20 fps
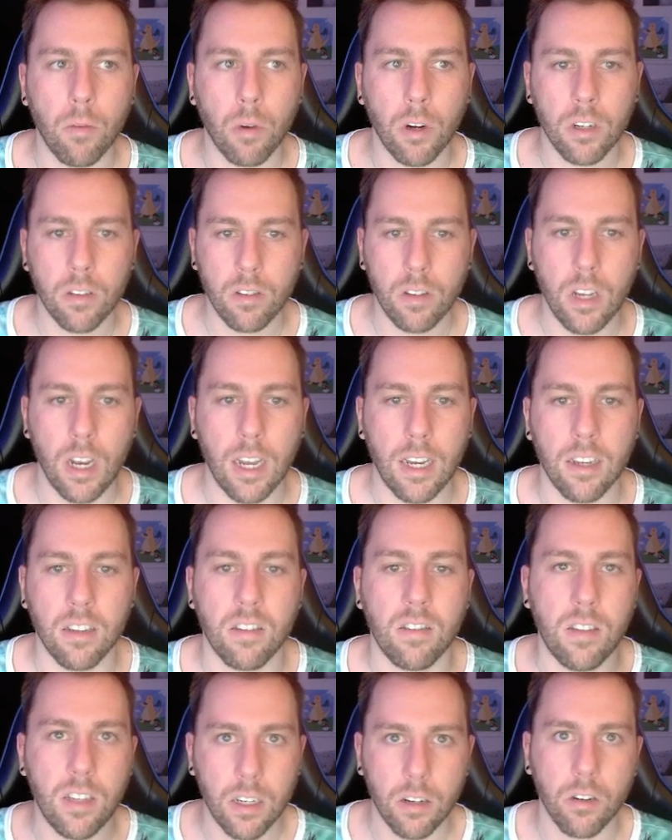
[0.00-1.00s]
to see a
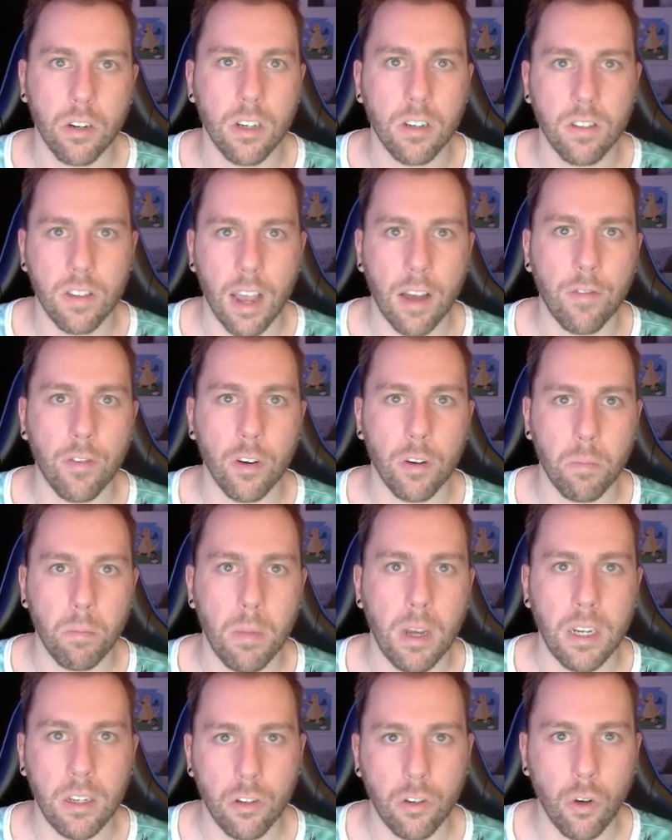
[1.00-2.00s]
serious effort
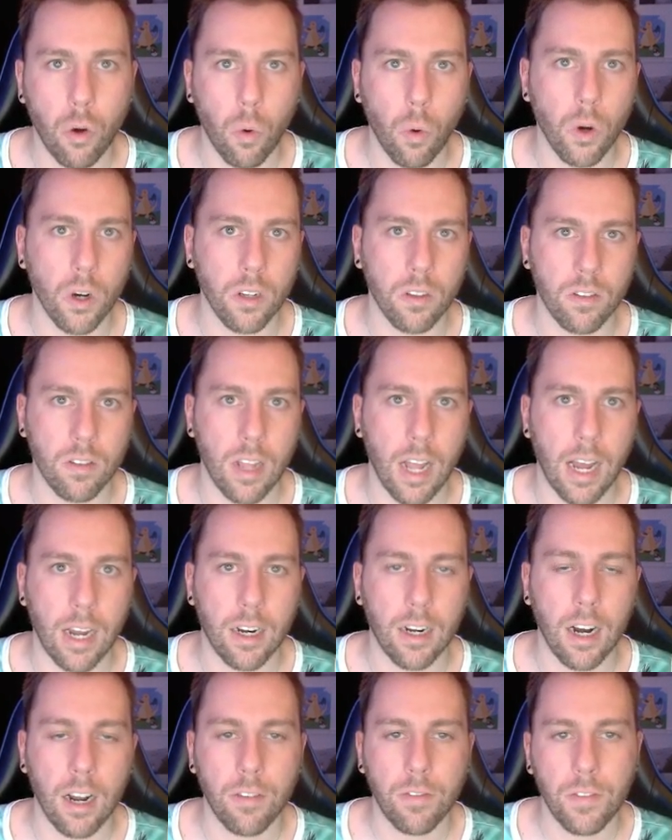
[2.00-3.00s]
made towards that.
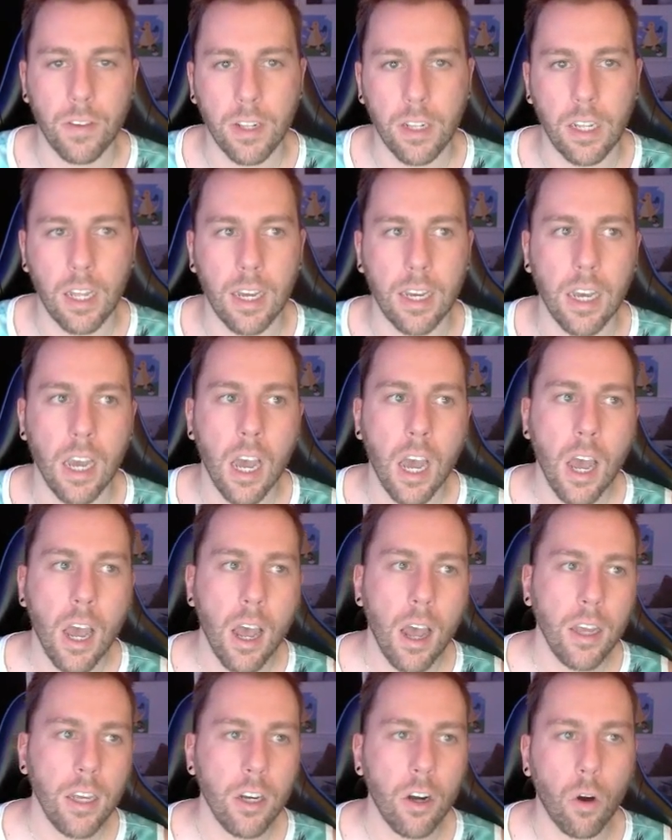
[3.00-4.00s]
And I feel
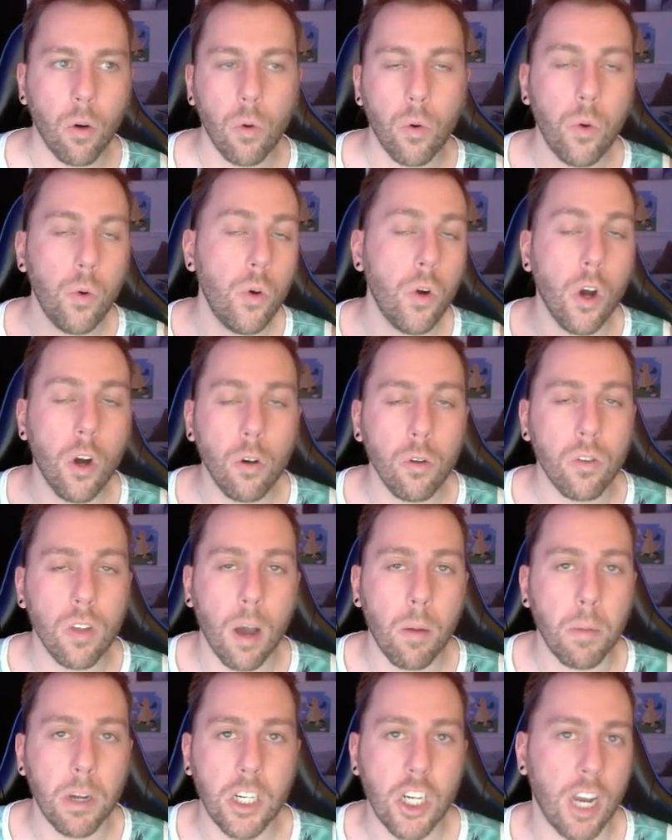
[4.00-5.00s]
who knows
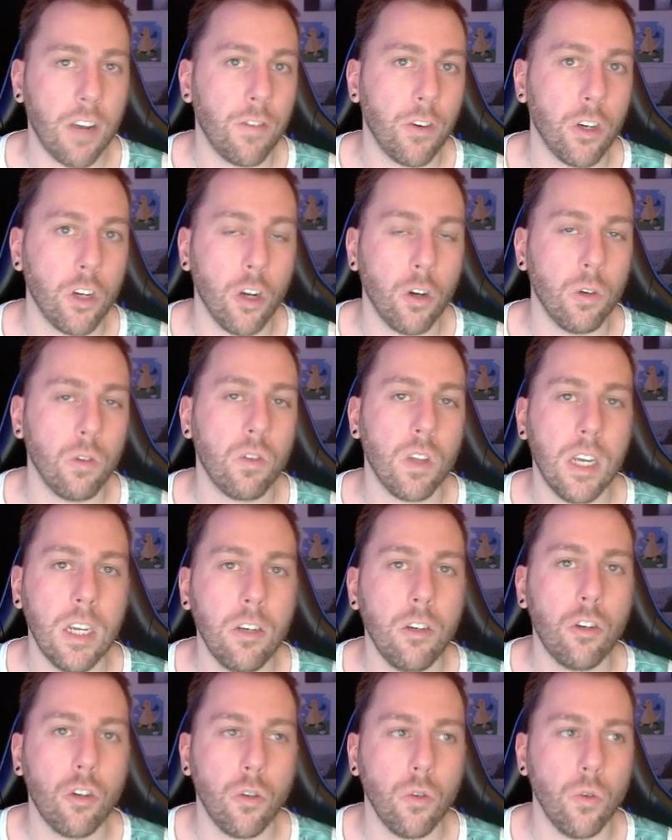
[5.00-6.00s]
how much effort goes
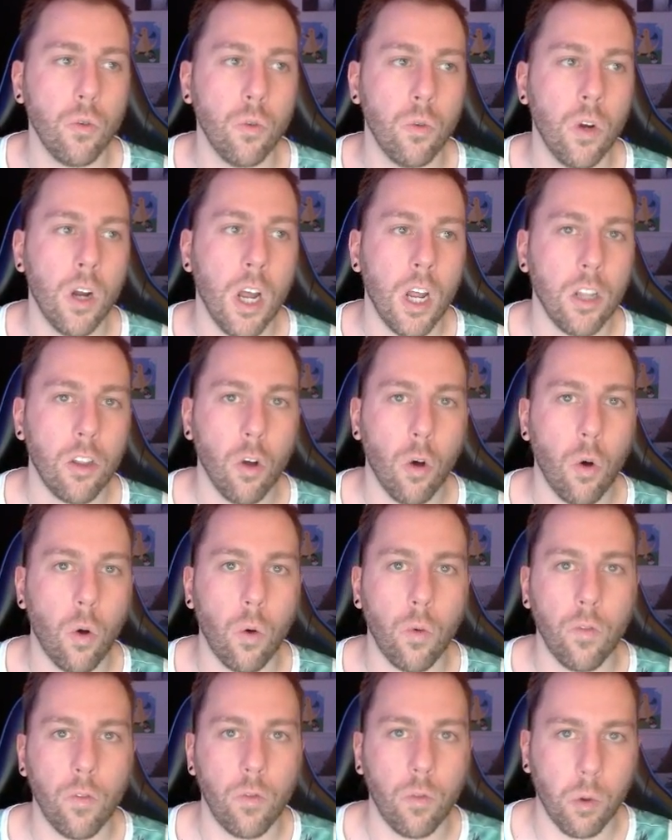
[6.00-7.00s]
into the
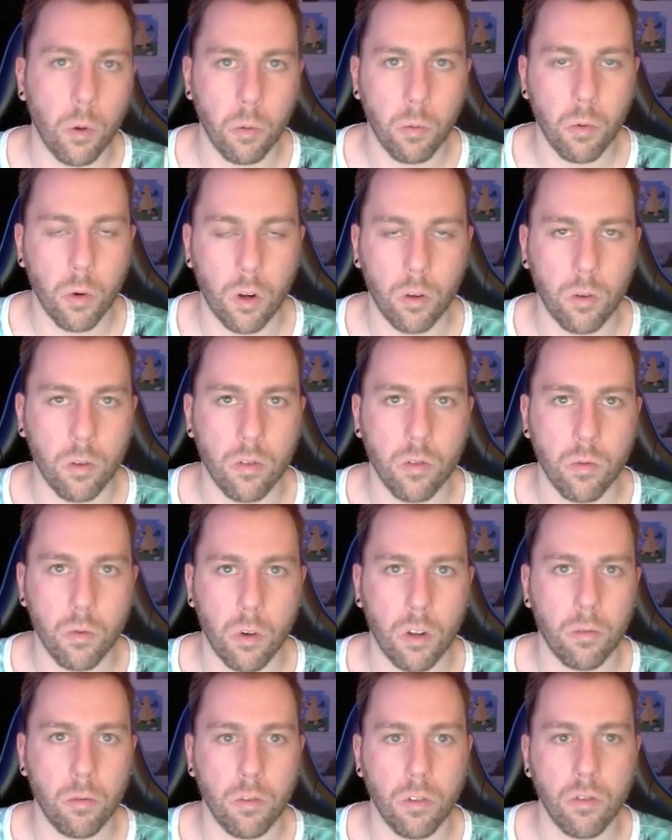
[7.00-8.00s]
whole World vs.
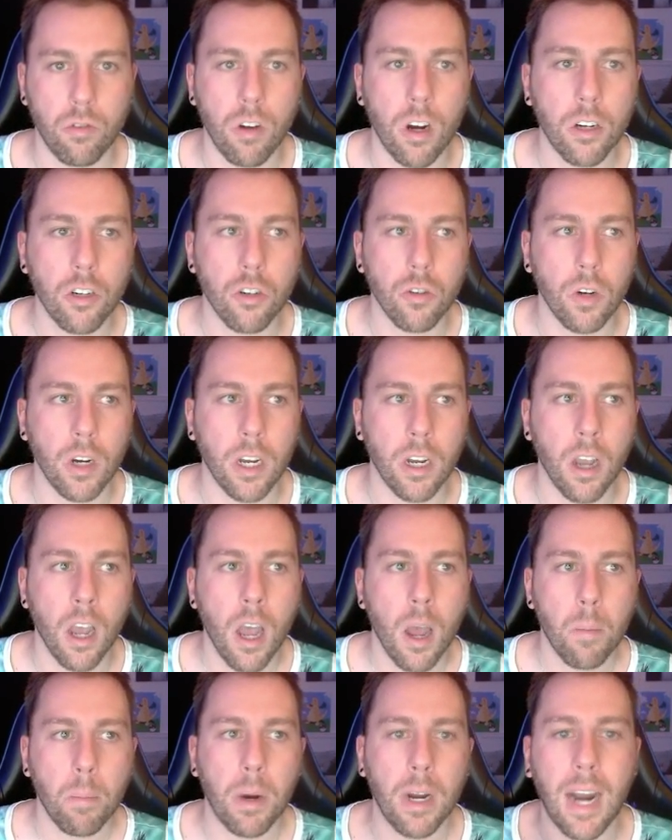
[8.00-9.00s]
World restructuring,
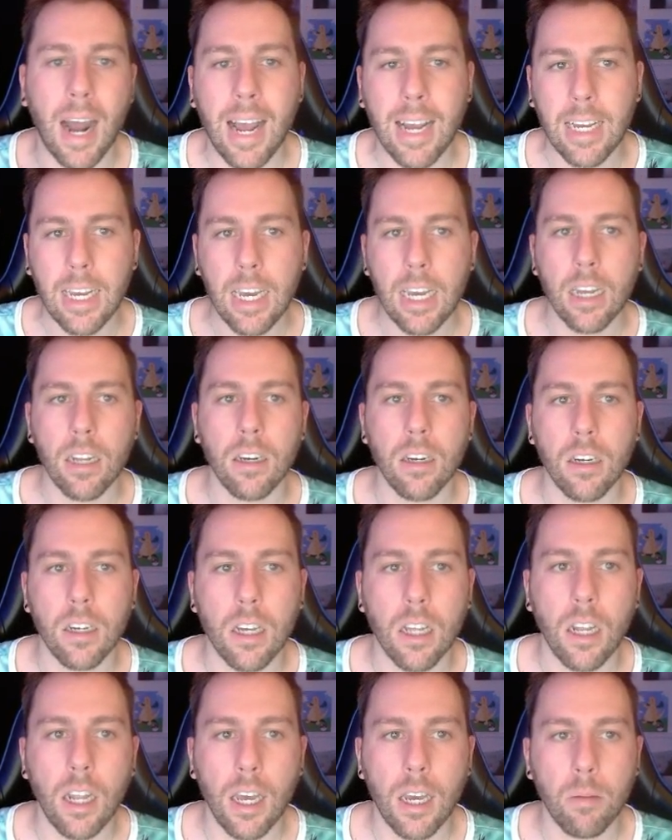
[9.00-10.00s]
but I can't
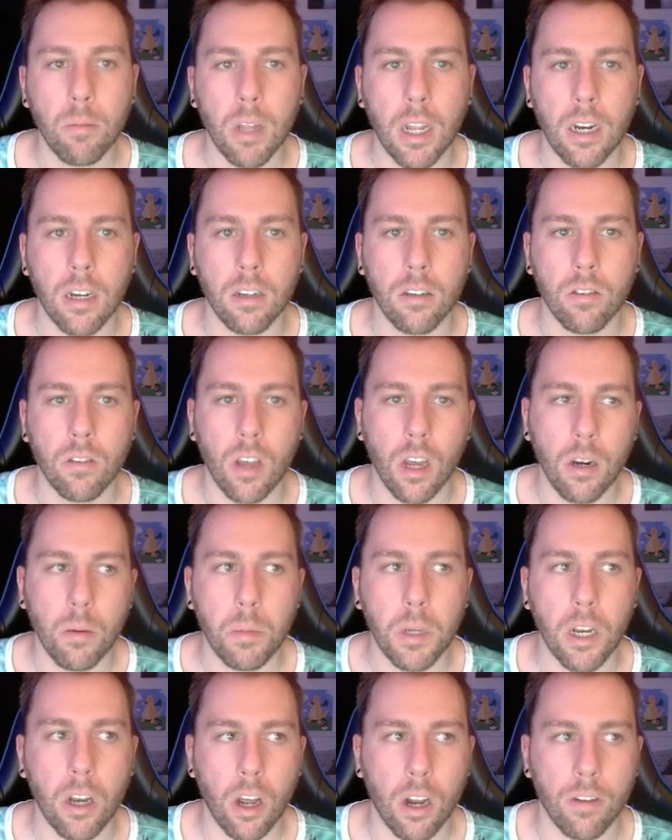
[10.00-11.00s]
claim that it's going to
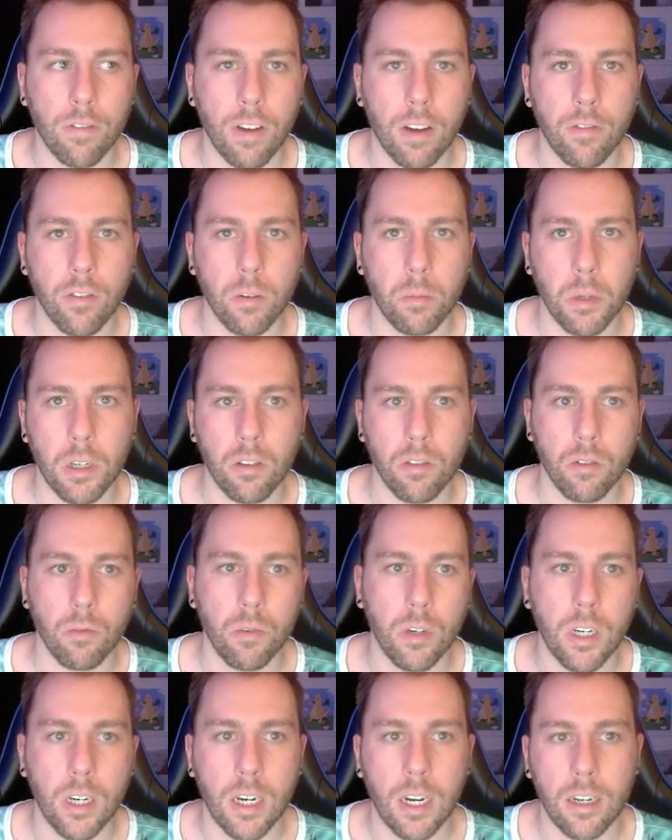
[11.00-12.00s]
be a lot of effort because
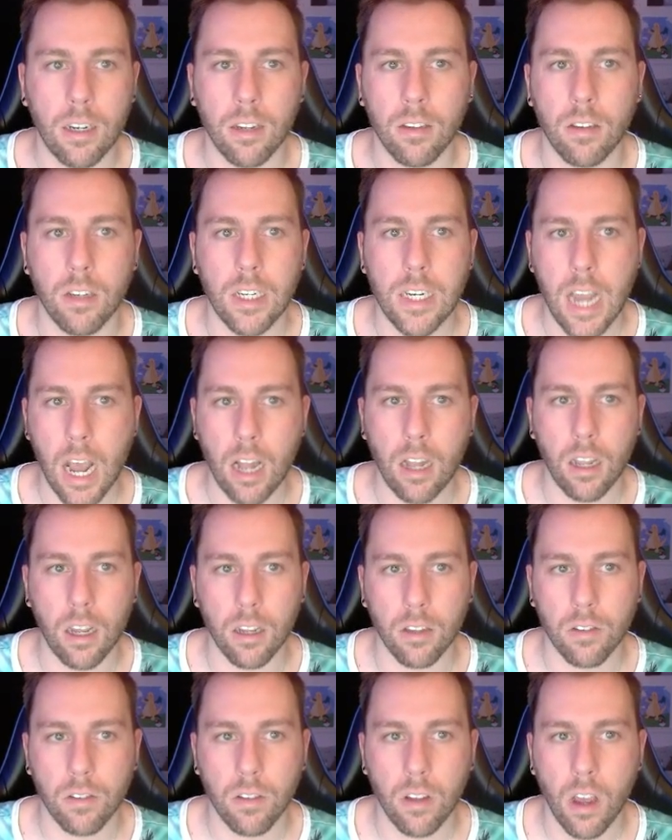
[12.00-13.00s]
ArenaNet doesn't tell
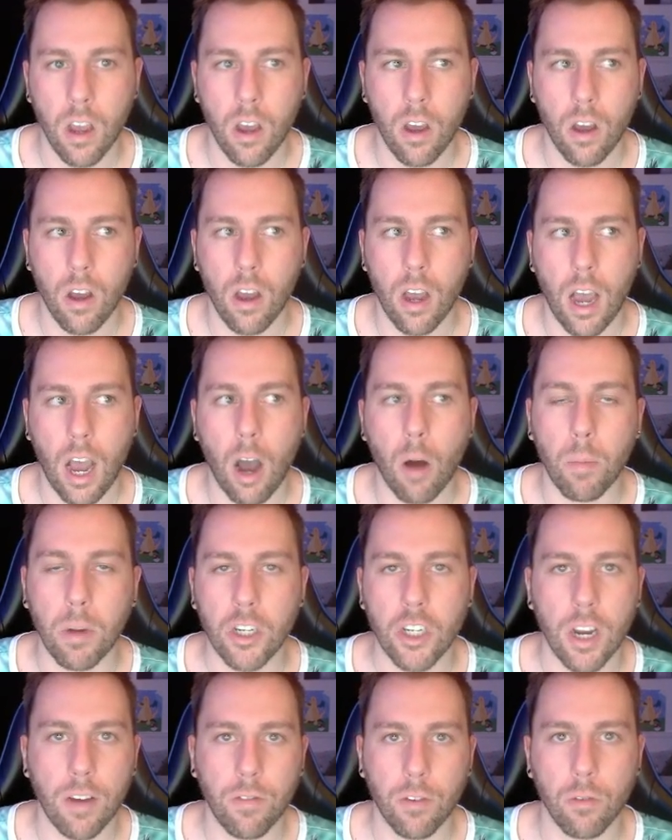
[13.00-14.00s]
us how
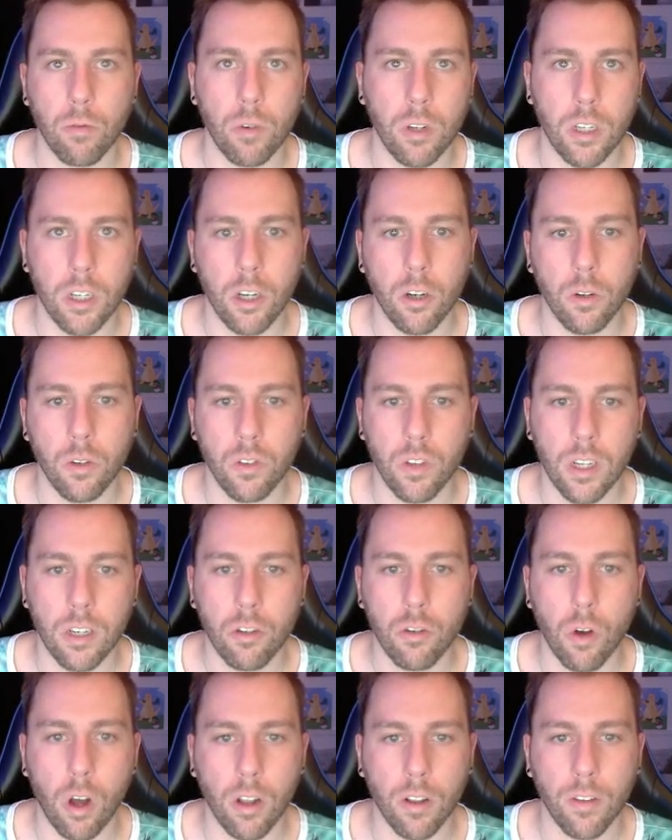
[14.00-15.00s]
much effort really goes into all of